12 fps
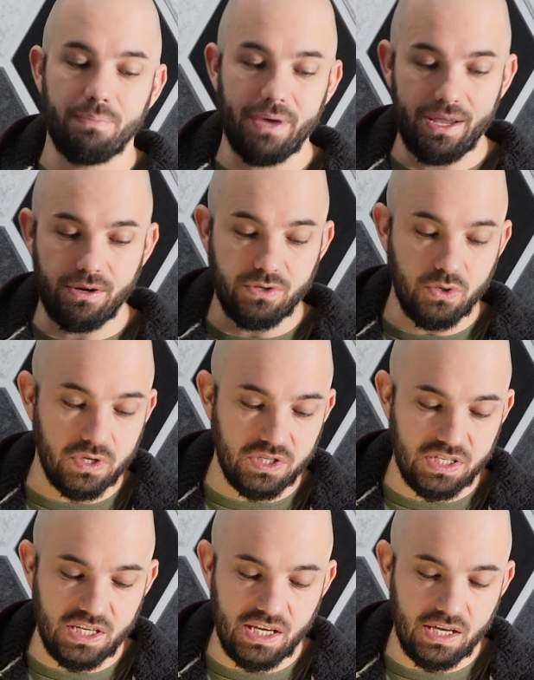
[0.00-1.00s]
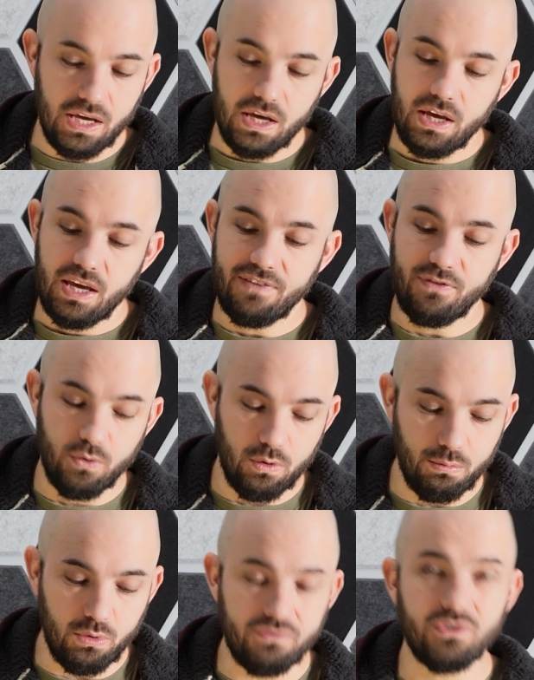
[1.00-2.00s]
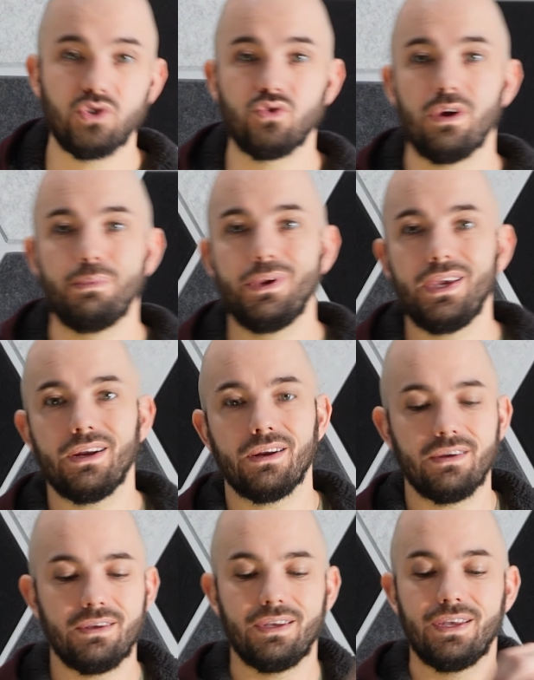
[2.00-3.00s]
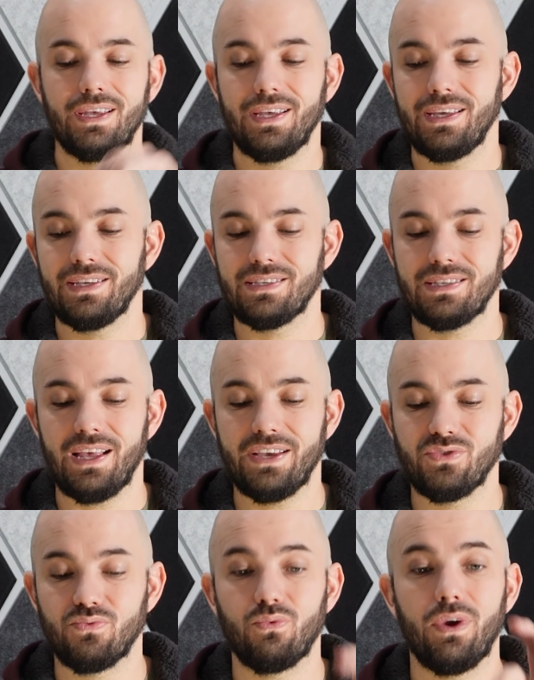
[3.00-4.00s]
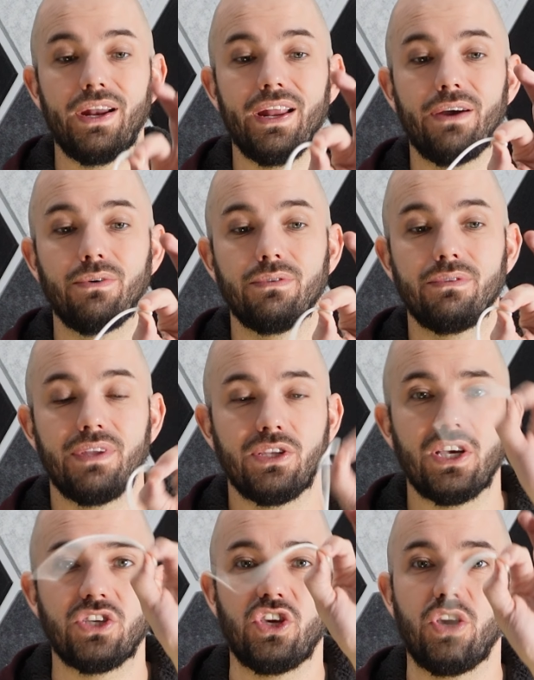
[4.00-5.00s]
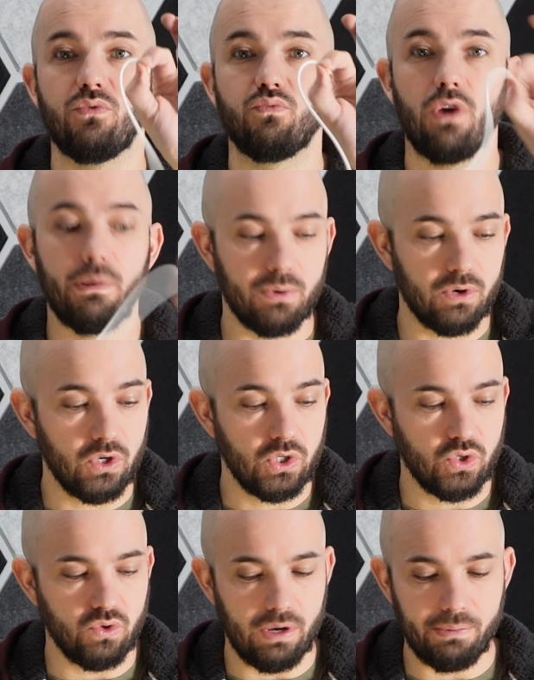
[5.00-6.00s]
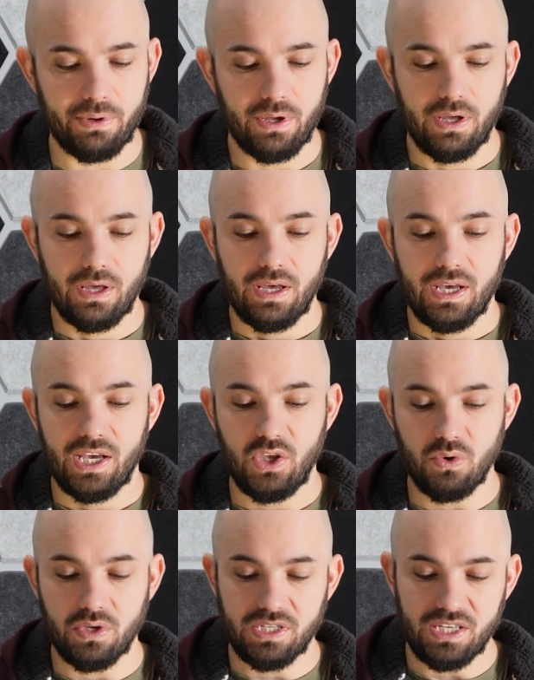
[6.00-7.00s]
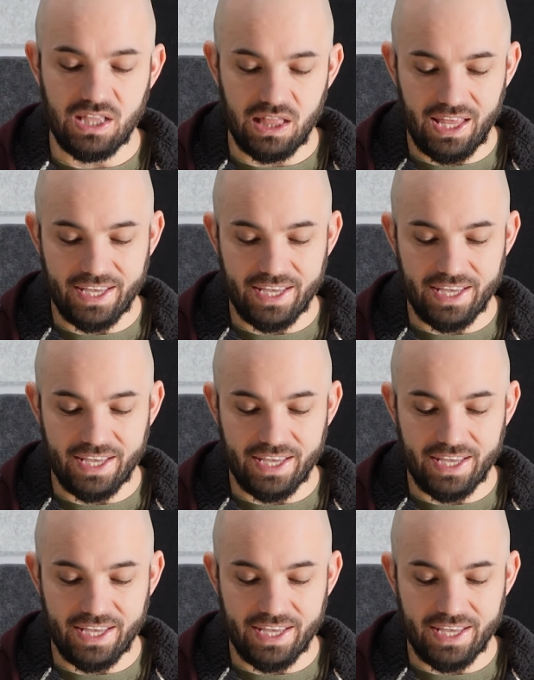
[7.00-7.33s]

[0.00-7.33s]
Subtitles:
the panel, you can see if you remove the strip here, it slides right out. It's actually a rubber strip, and you can see the